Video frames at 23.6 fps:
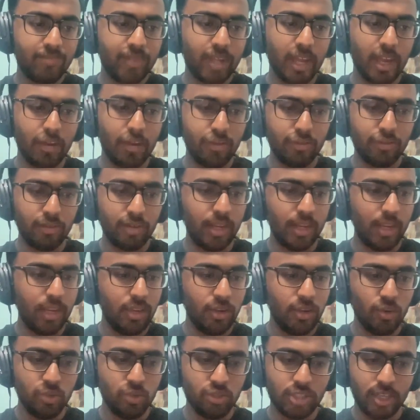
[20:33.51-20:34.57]
carefully,
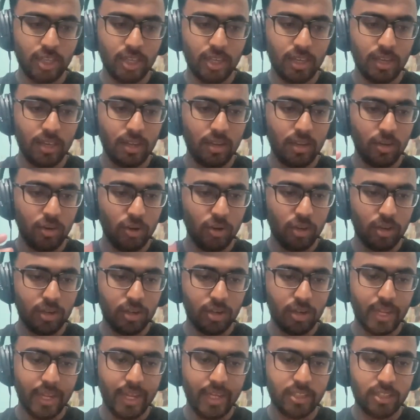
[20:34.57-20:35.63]
using good
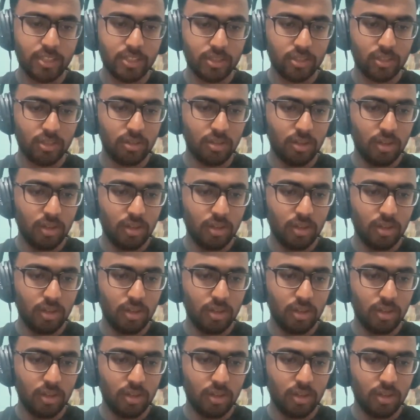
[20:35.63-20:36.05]
text,